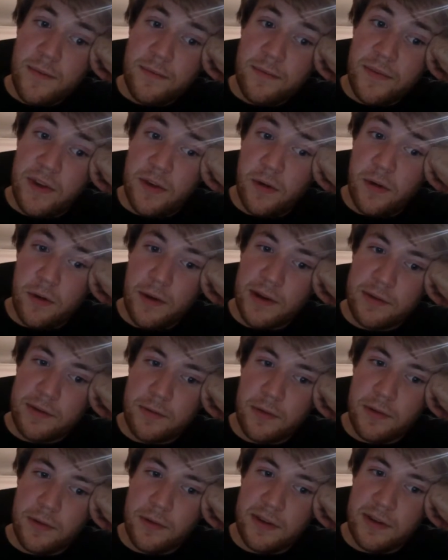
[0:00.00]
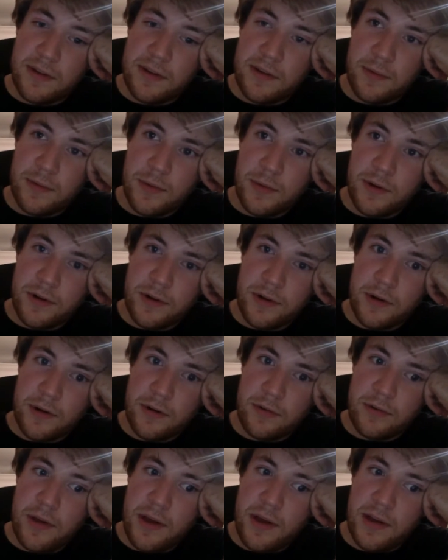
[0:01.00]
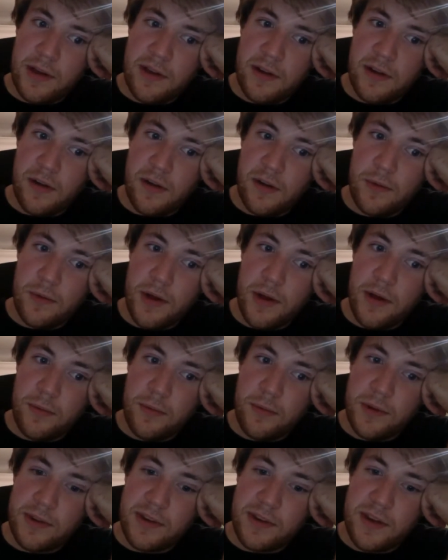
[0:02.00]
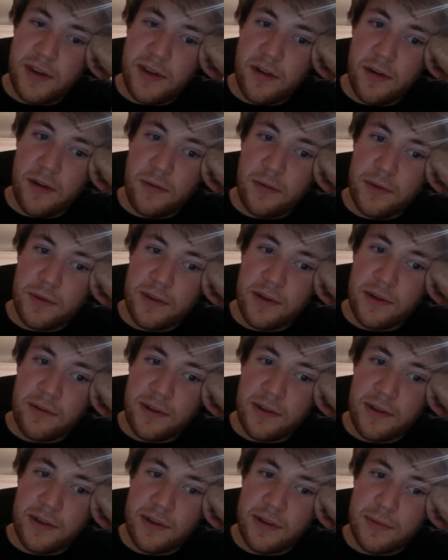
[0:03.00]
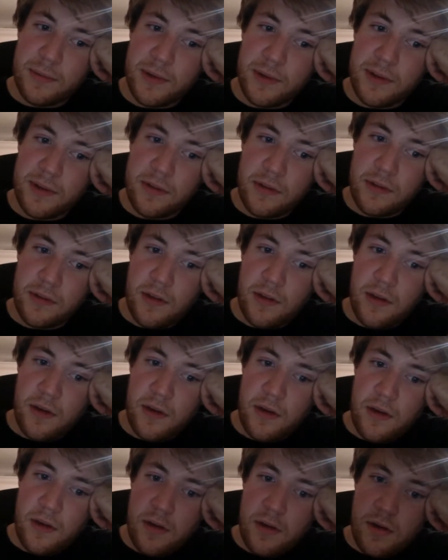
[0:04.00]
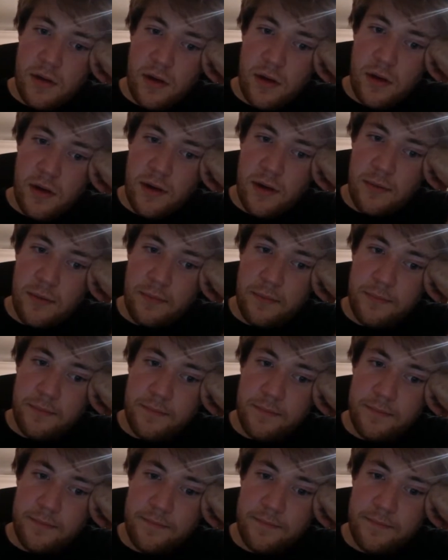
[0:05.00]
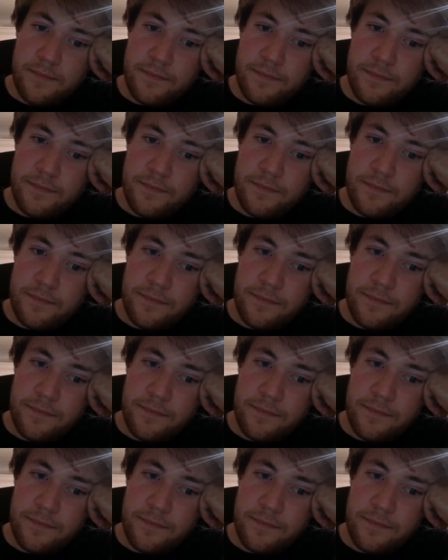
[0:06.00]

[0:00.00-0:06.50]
the OS releases, which are like you know what once a year, once every six months. Um, yeah.